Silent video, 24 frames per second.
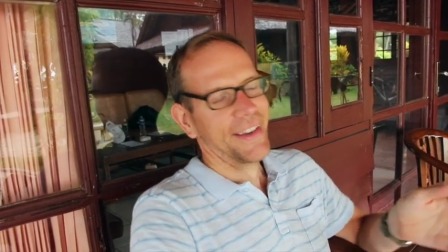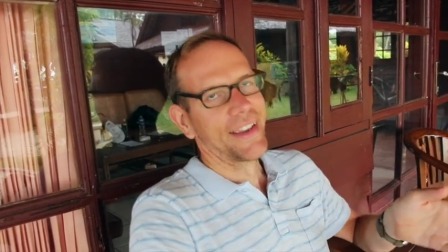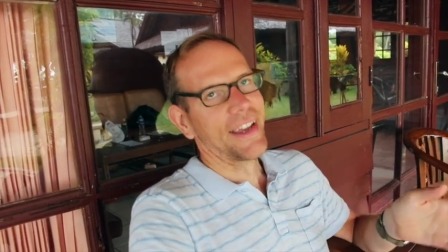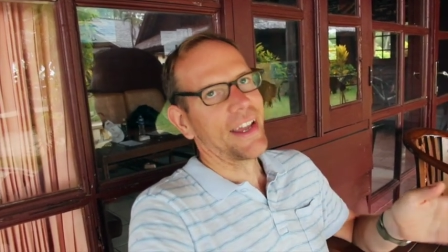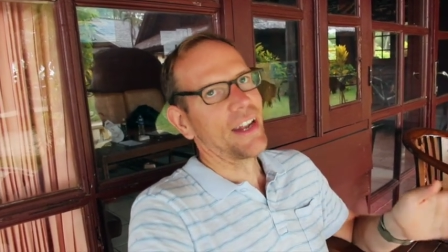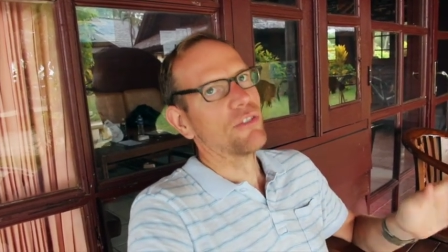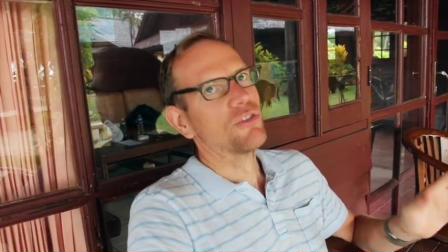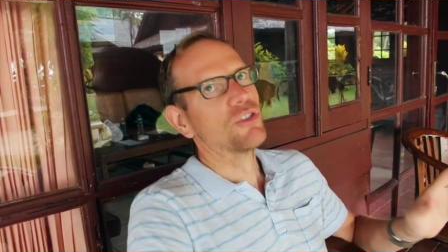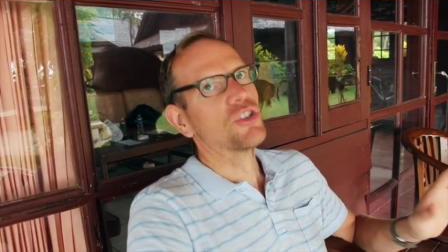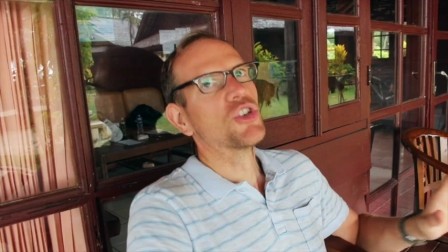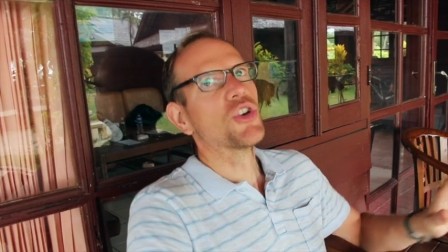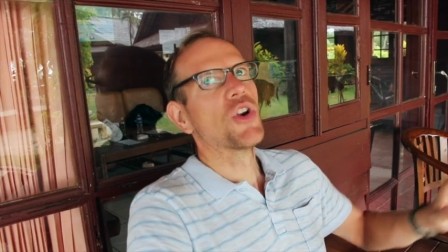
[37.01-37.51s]

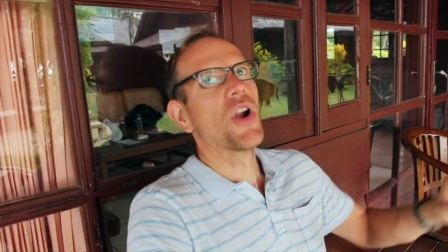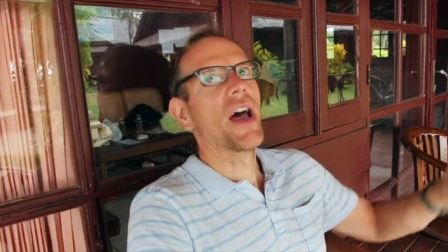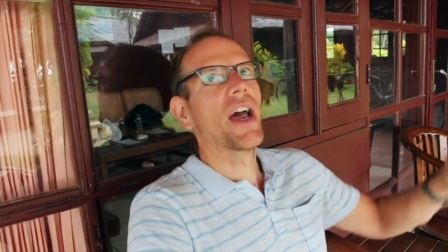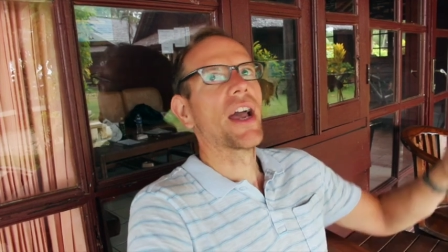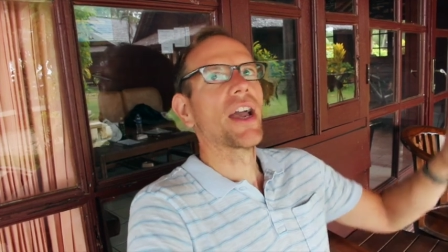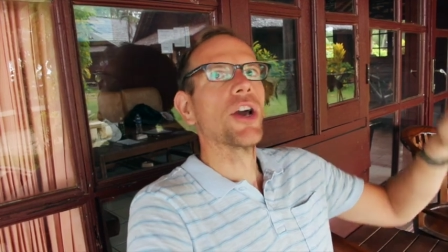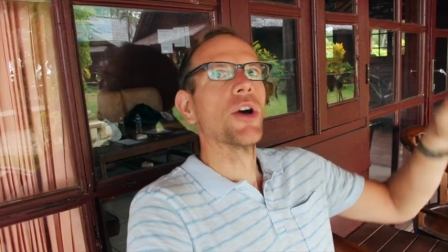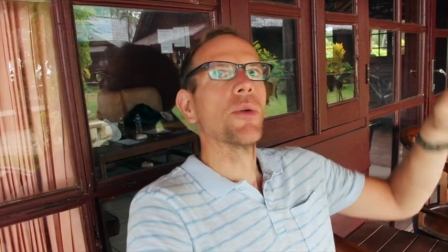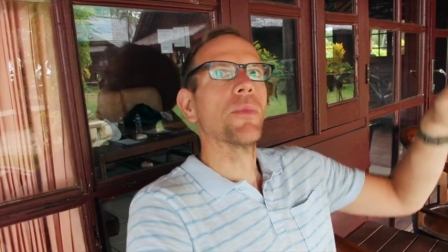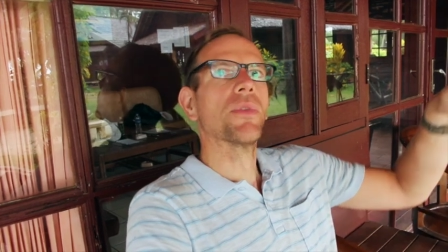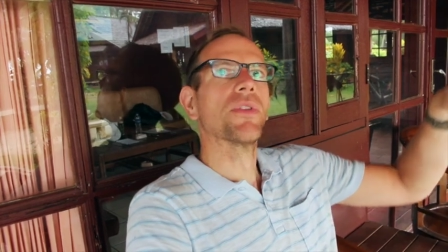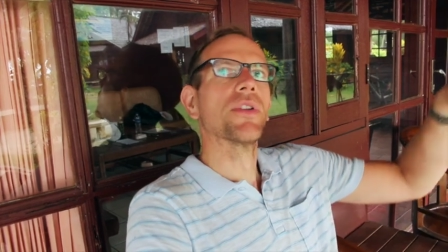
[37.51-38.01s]
kind of
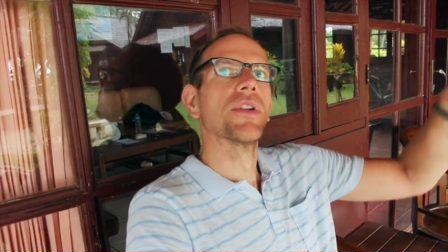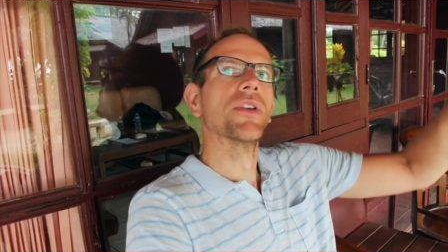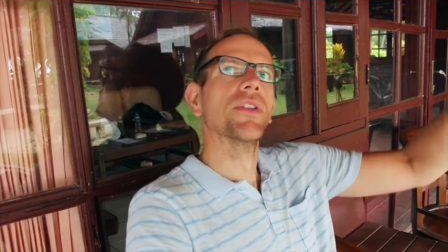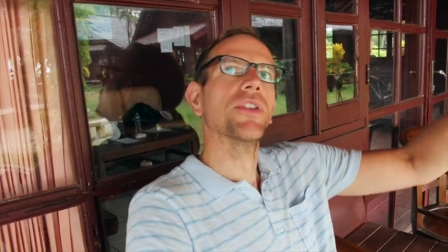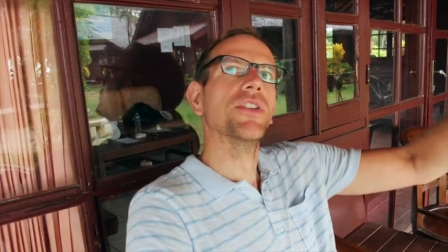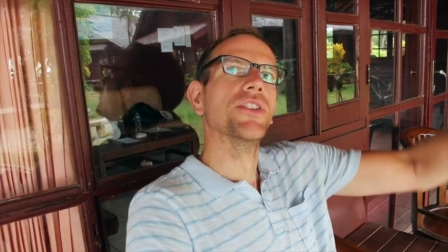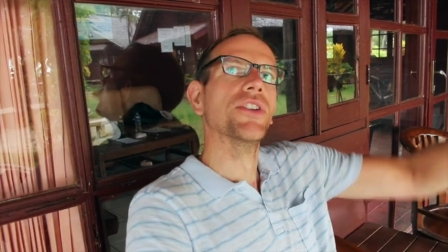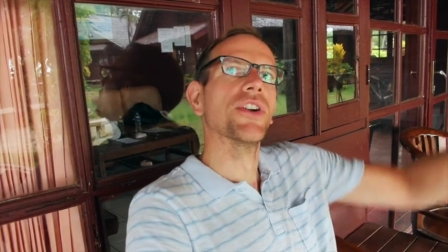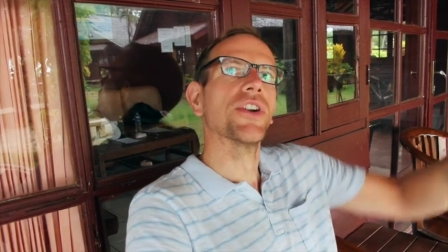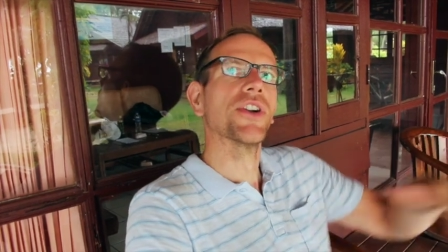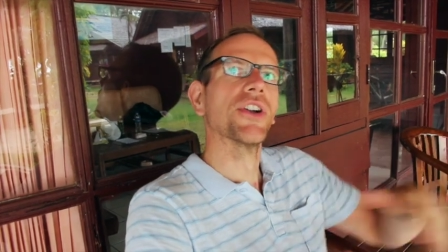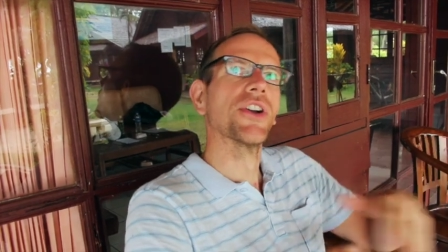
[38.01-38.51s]
track up through
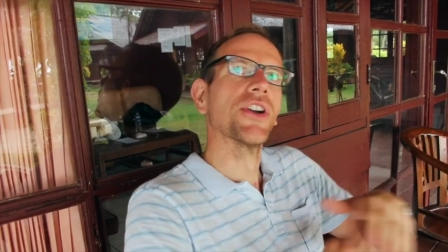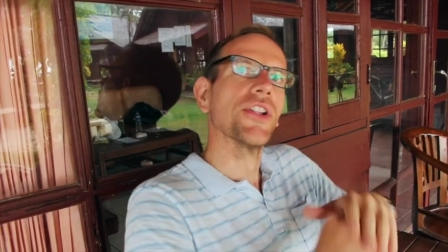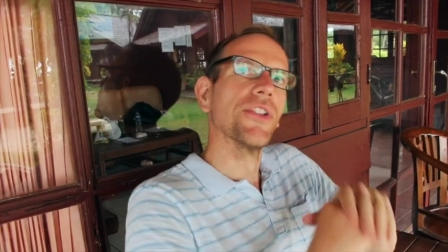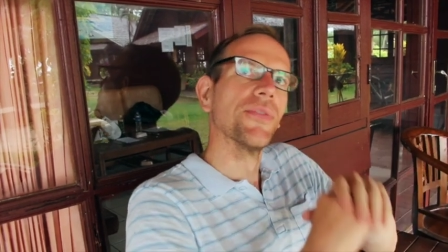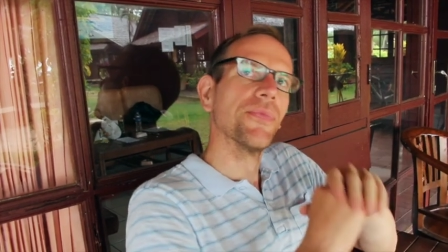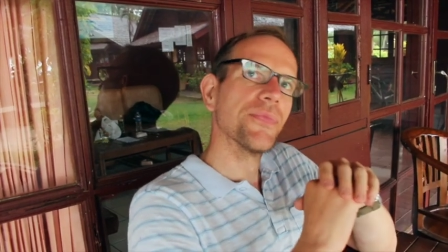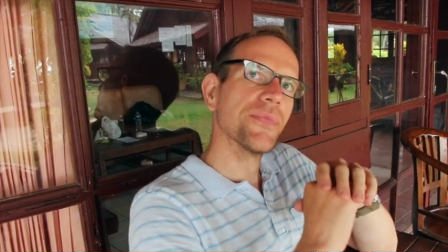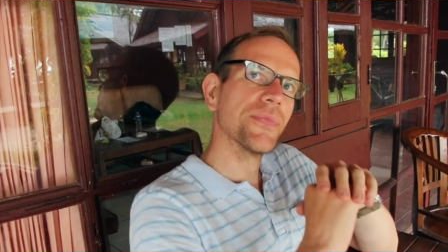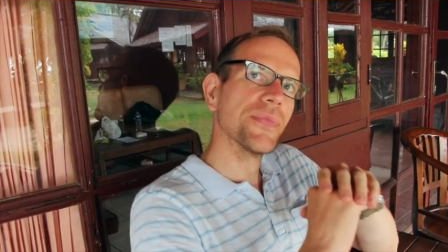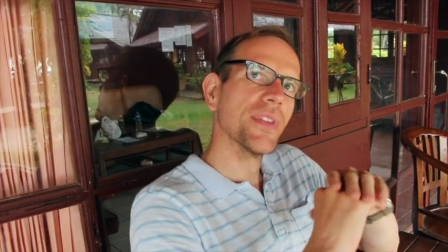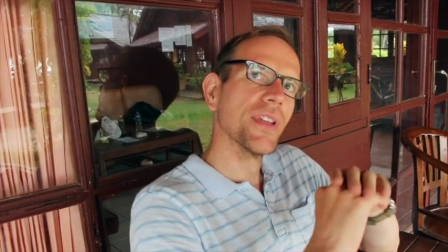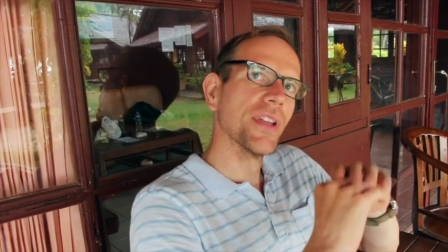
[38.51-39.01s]
the jungle
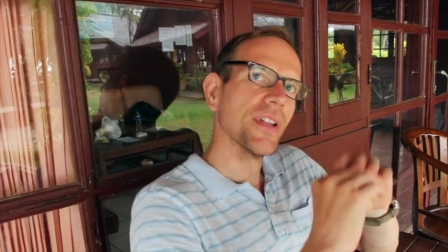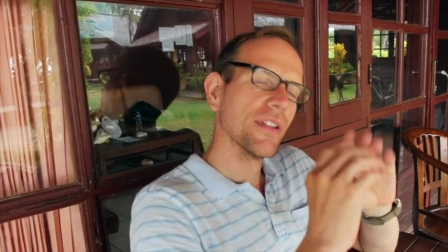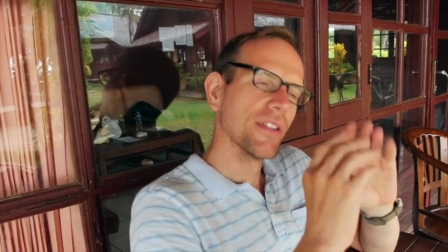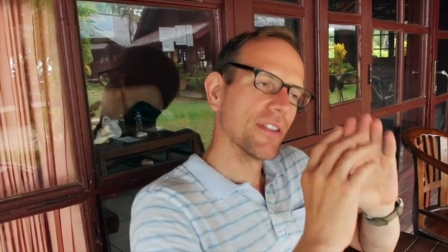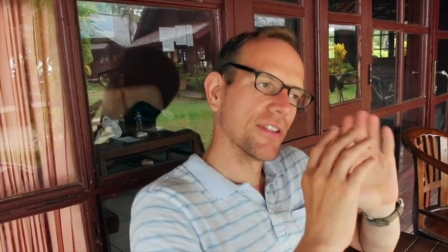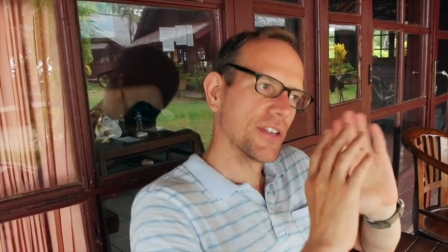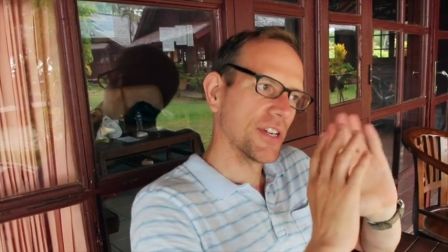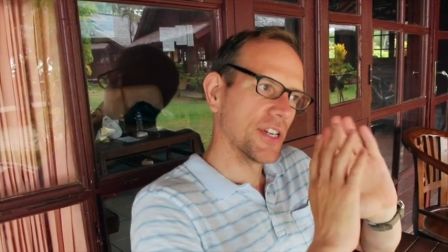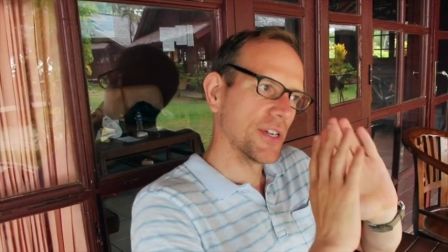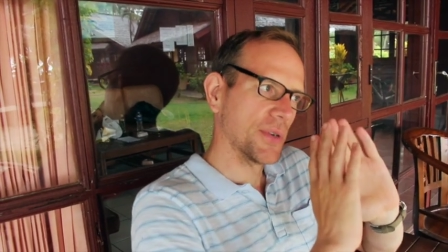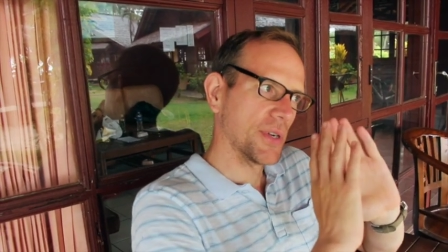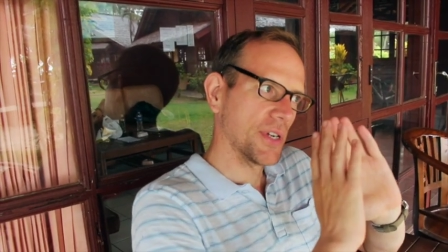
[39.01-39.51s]
and
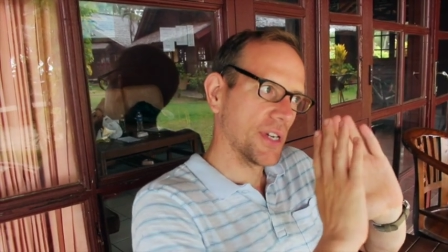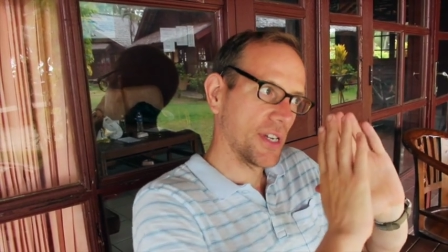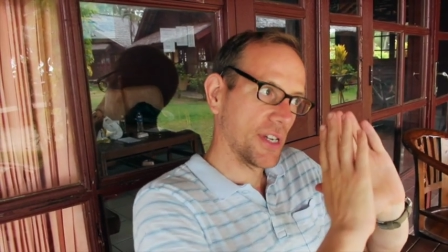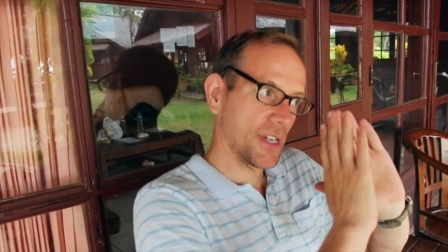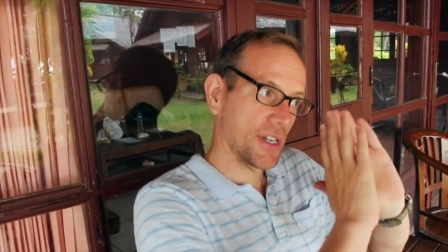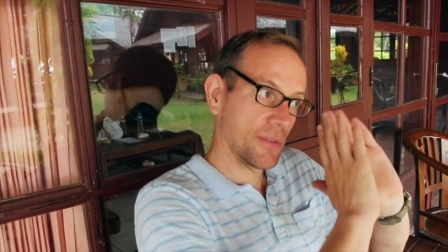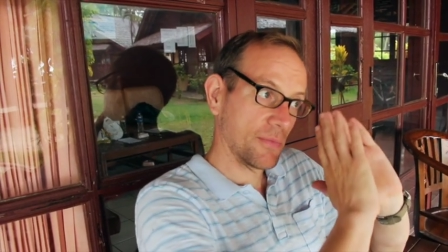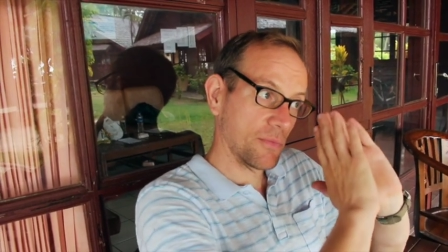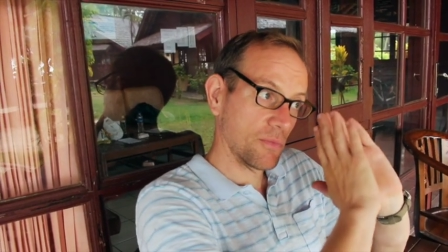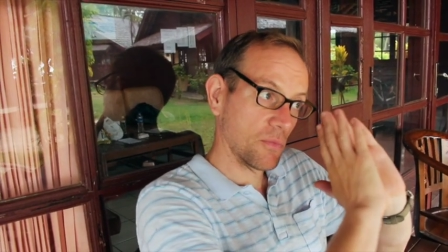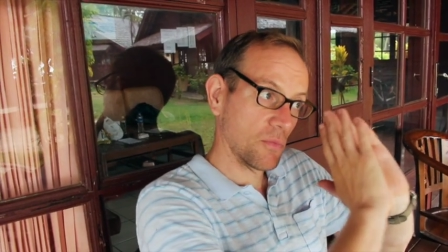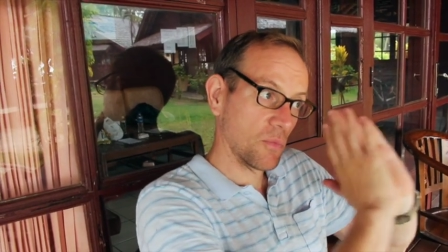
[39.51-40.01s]
through
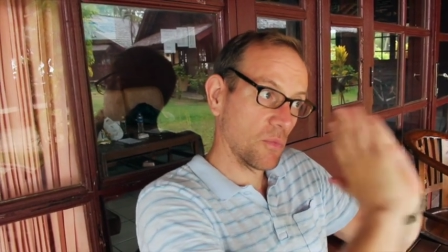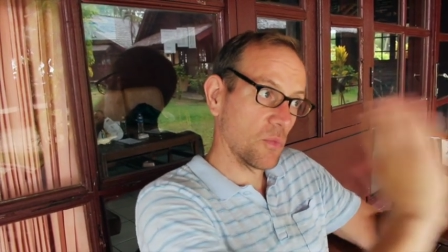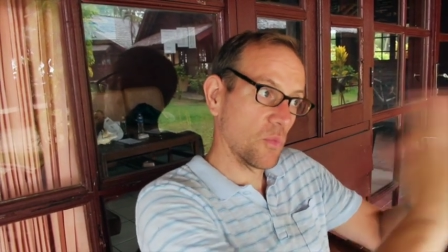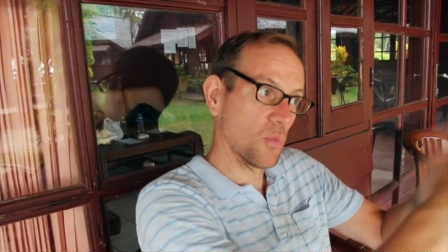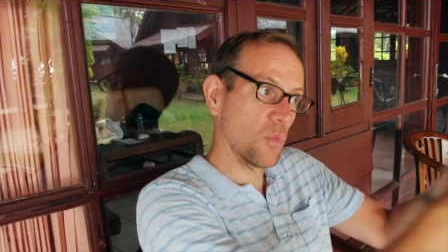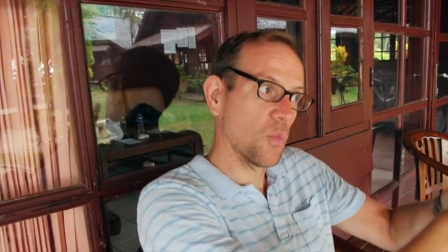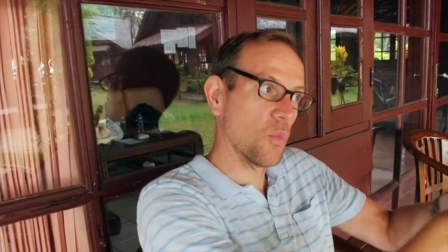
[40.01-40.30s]
a uh,